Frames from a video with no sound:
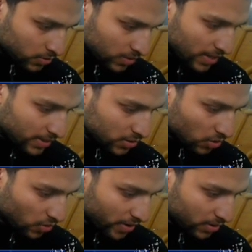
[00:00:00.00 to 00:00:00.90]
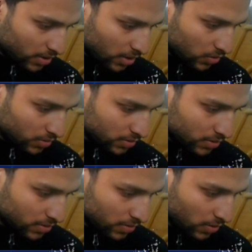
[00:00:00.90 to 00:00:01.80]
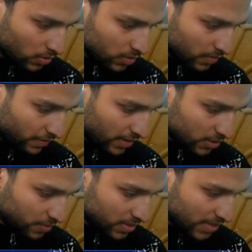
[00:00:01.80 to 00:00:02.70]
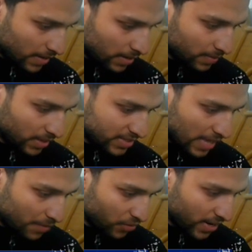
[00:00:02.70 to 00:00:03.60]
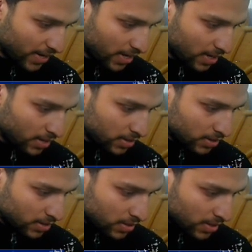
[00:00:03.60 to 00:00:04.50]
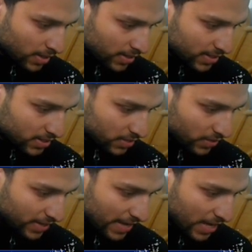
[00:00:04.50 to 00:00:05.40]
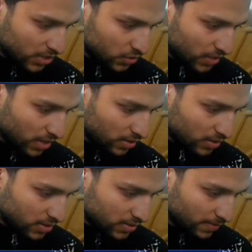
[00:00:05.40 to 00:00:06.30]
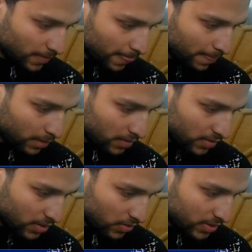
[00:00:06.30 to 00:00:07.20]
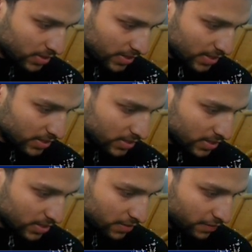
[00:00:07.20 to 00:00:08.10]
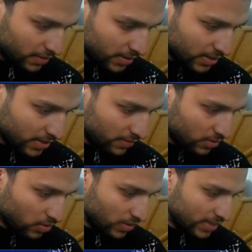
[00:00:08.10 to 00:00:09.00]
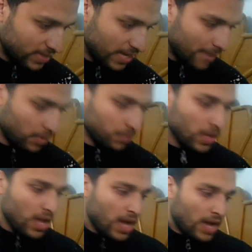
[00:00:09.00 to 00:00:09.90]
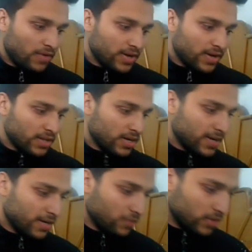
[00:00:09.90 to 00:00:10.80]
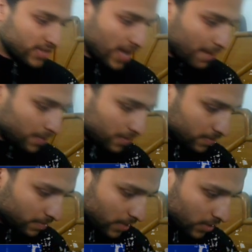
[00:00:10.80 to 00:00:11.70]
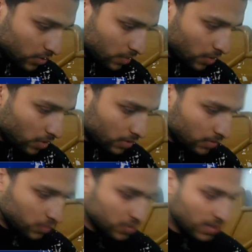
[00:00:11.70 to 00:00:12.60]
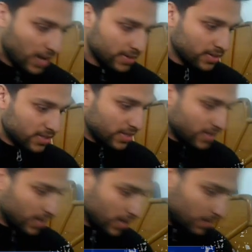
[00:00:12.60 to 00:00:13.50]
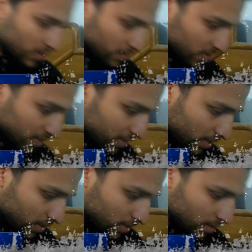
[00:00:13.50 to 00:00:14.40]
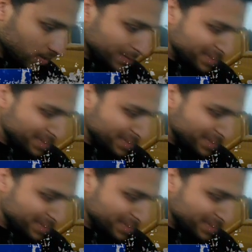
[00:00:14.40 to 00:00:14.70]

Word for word: to get his Hog Rider down. There goes my fire spirits, I have my Zap ready, and let's see what he has to tackle us. There it is, there's a furnace, I will go and Zap up. I went a little late for the Zap, but no problem. Oops, I didn't see, there comes his Mosquito there.